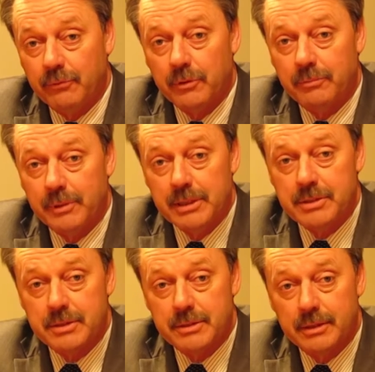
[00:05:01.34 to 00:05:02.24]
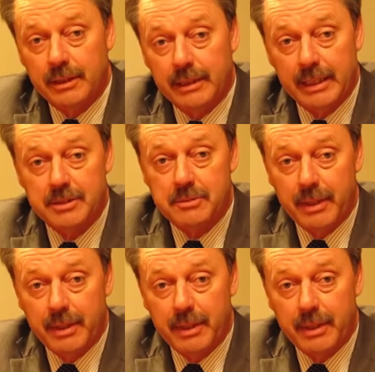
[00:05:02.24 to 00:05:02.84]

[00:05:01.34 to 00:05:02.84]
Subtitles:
four-piece dance